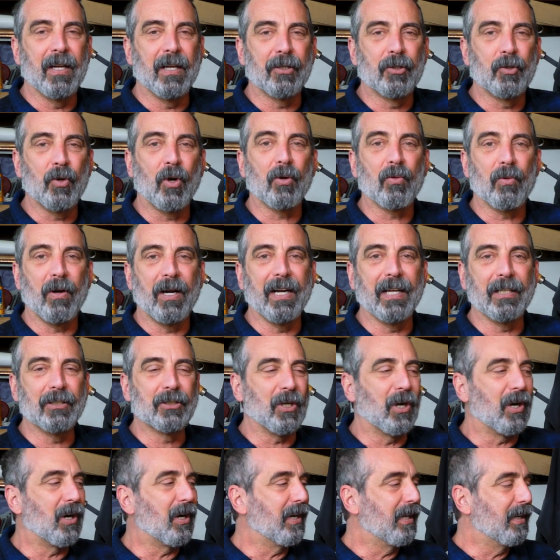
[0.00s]
torque ratings
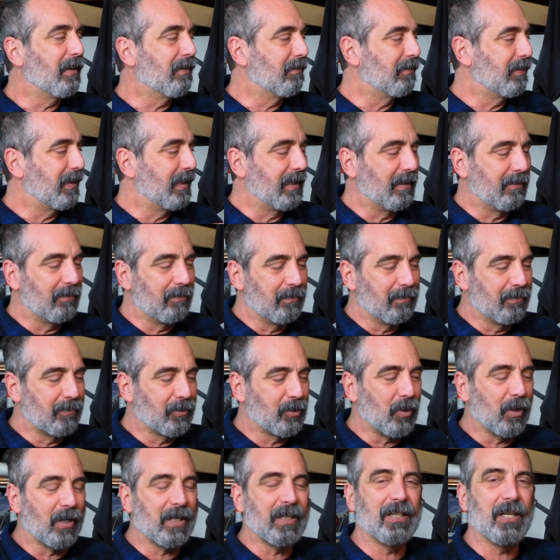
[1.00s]
are, and
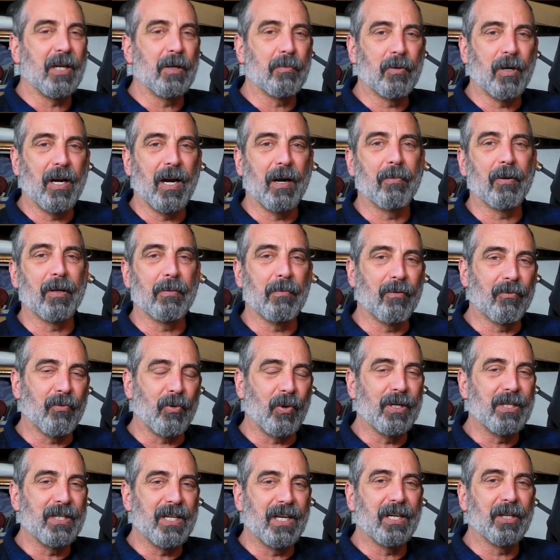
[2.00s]
torque it down properly
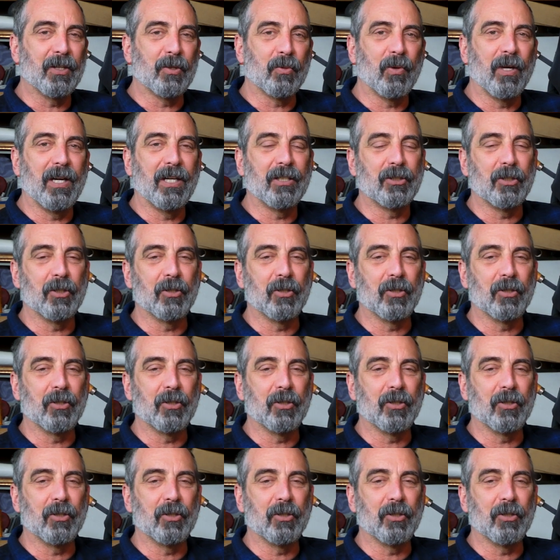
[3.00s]
before you take it to the range.